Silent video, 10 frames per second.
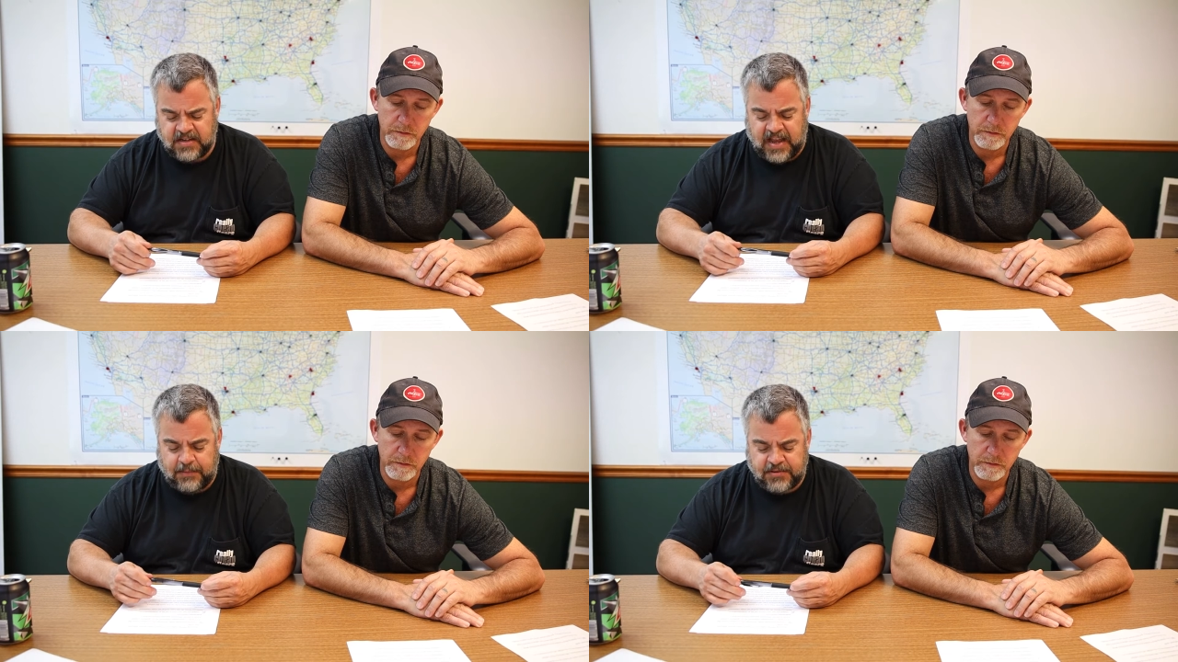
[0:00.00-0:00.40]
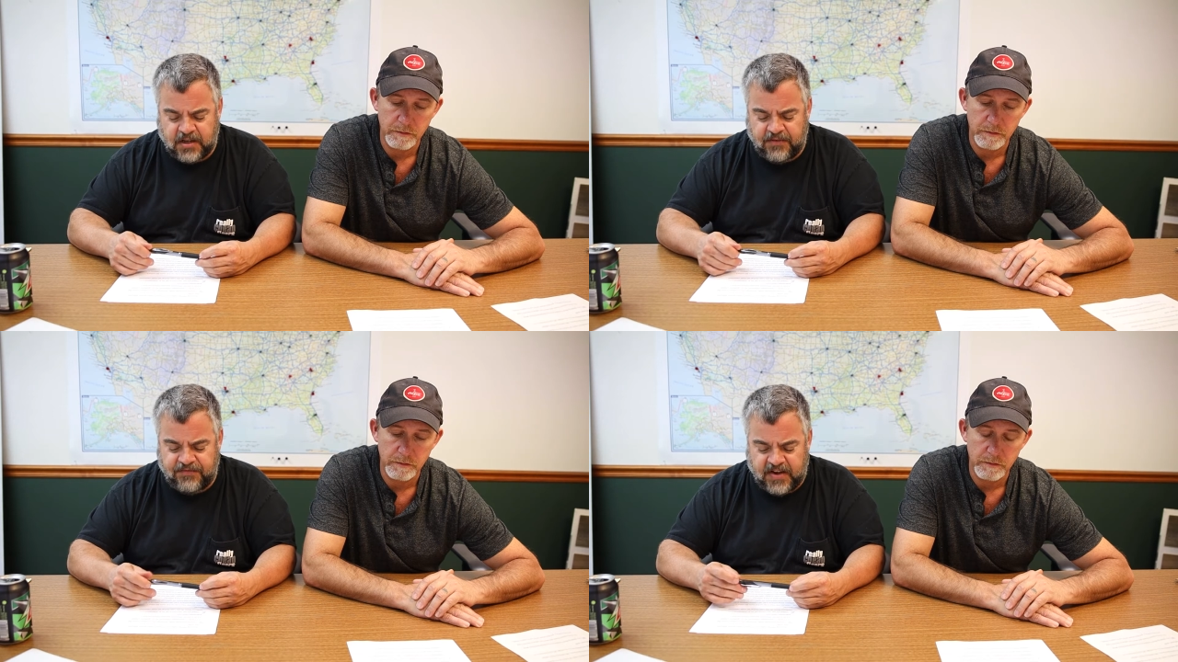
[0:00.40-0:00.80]
Speaker 1: types
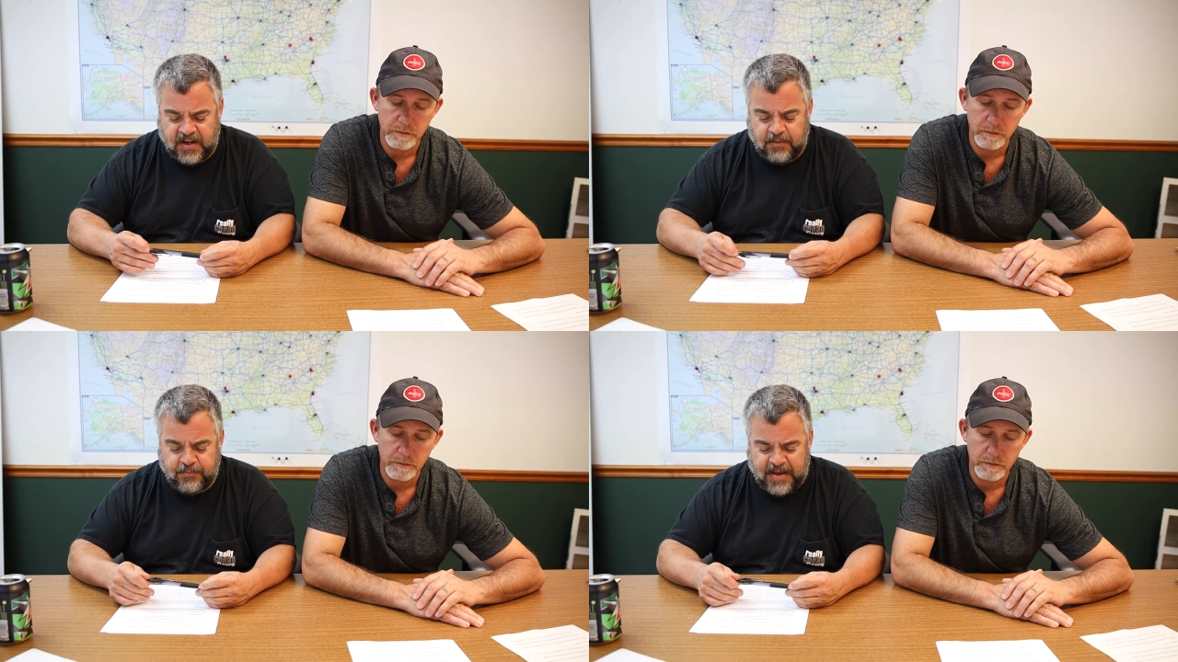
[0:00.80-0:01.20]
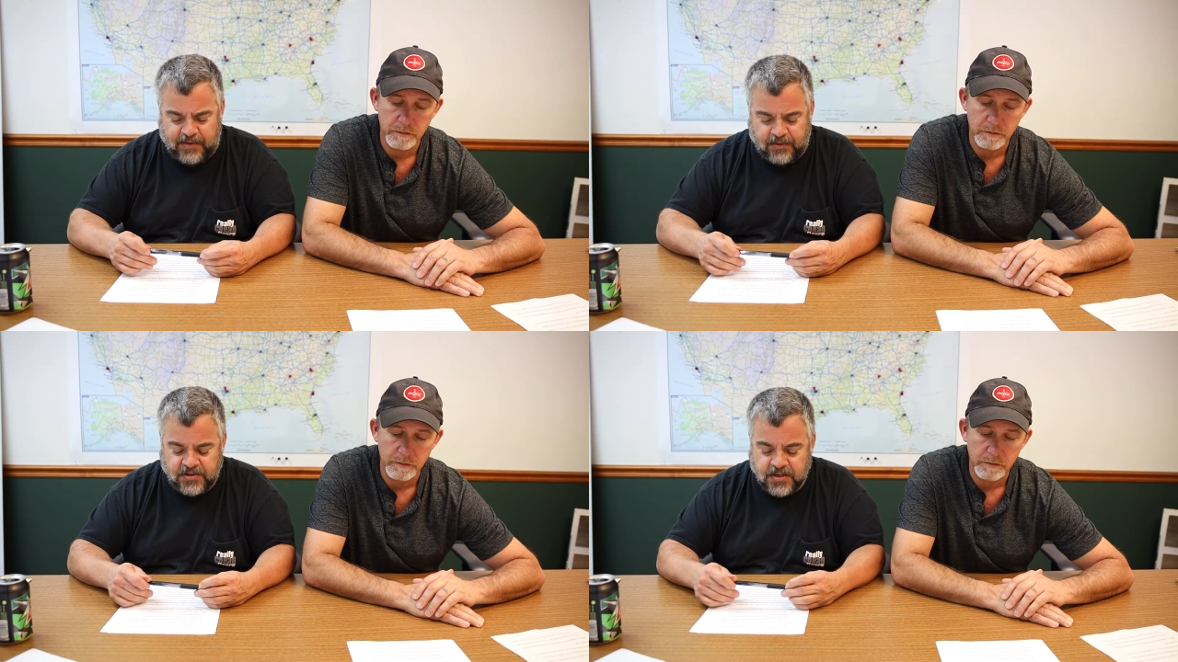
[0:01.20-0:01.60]
of fitting
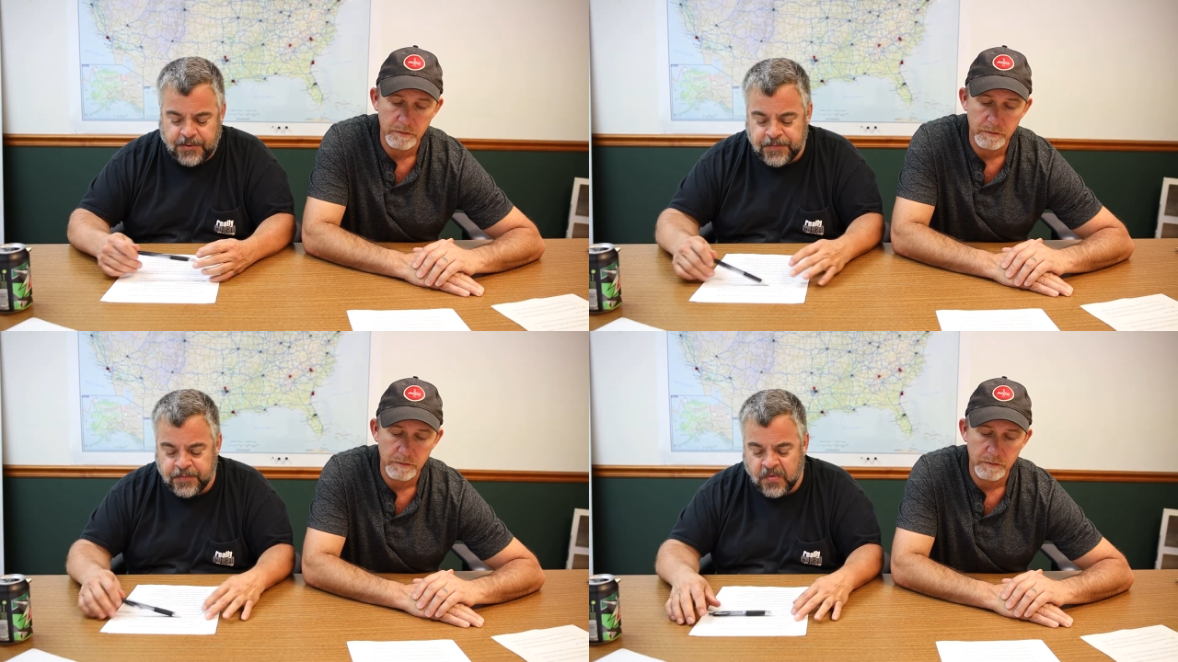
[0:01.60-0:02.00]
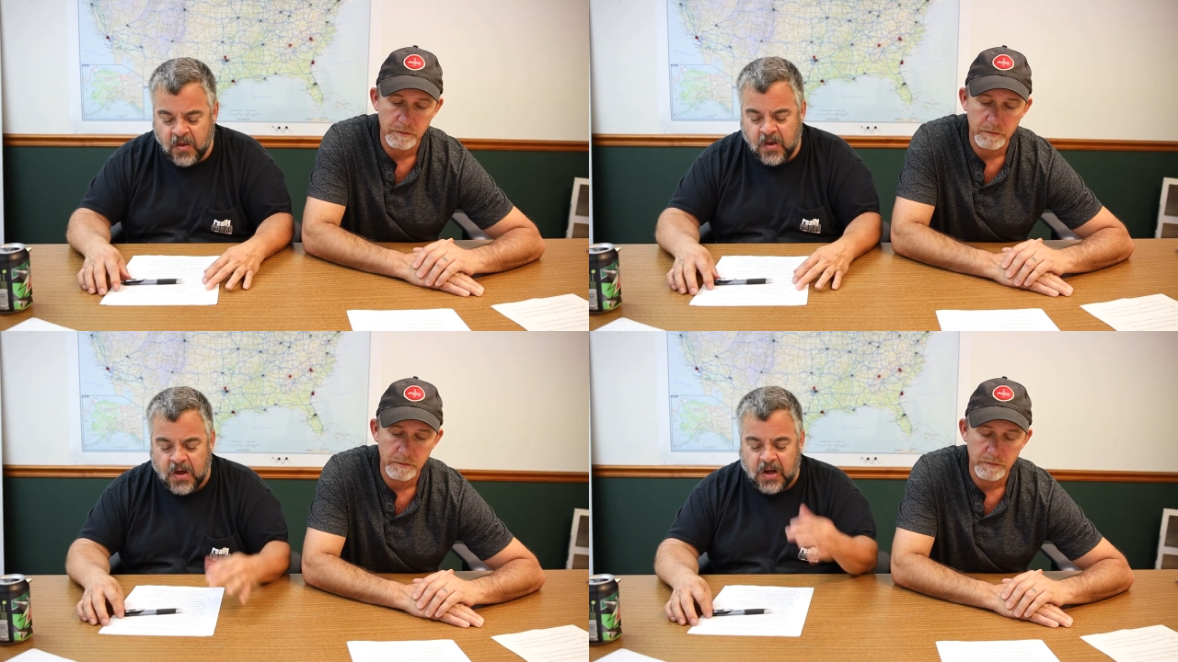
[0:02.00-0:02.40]
patterns?
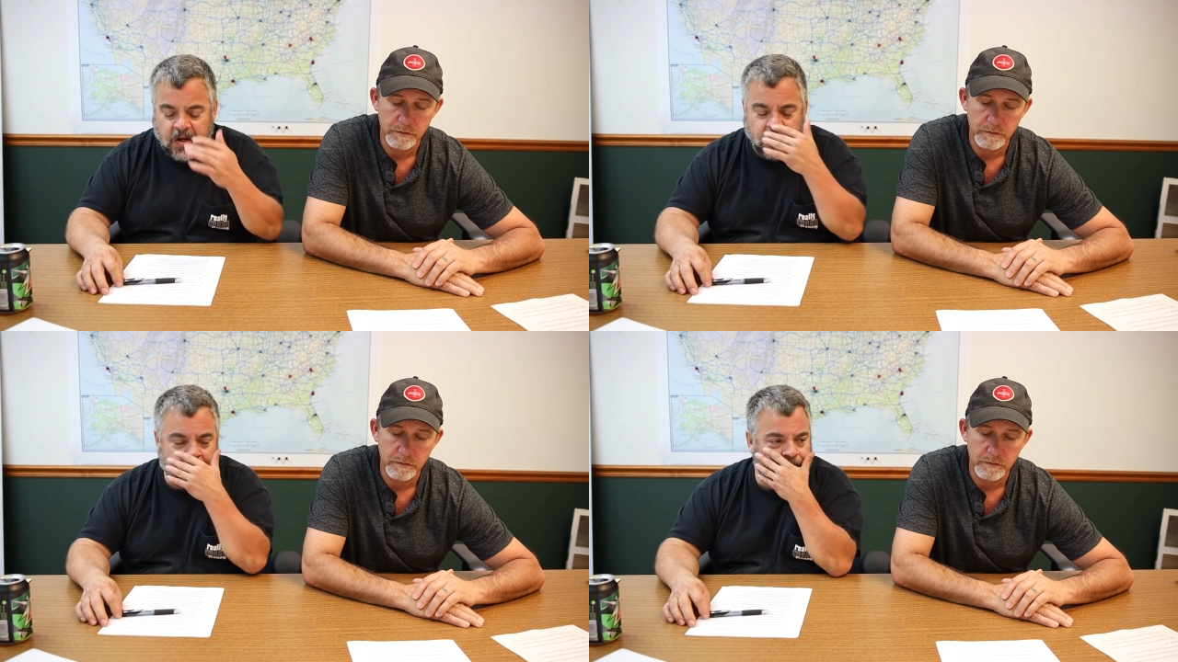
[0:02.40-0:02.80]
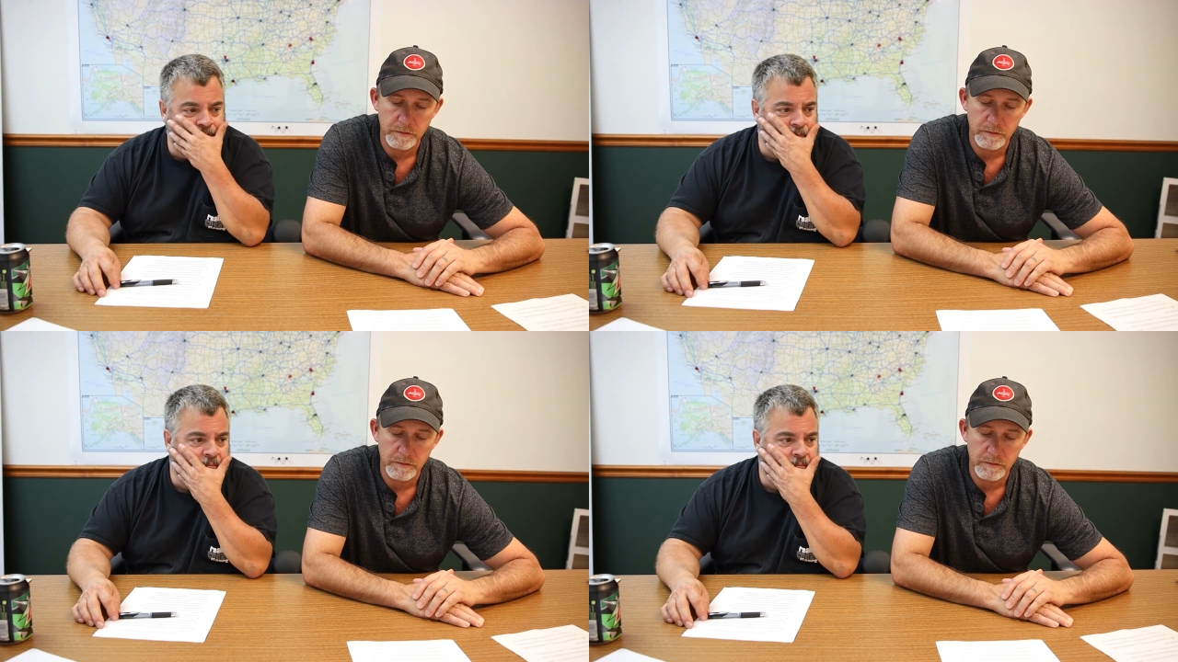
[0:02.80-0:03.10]
Um,